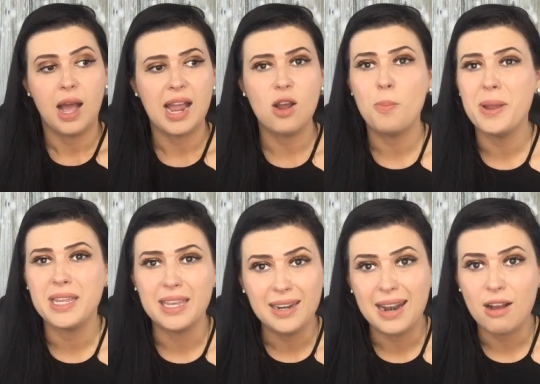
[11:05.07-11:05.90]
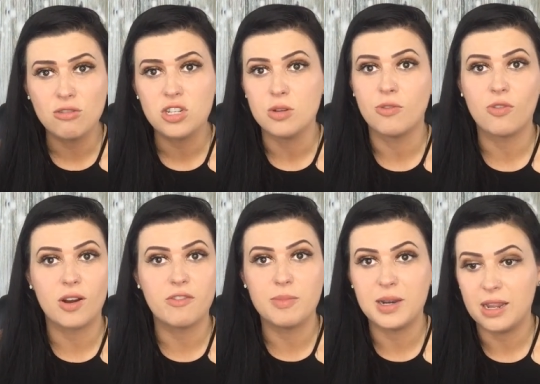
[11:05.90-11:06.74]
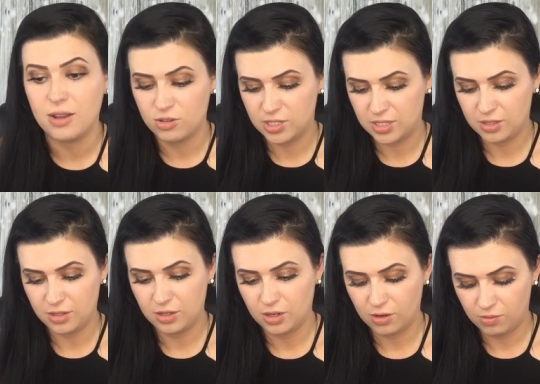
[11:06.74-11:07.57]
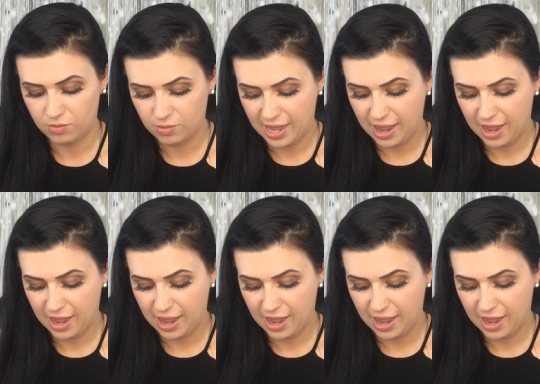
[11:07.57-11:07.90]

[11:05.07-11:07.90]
I hope I get it out to you before everybody else, you know,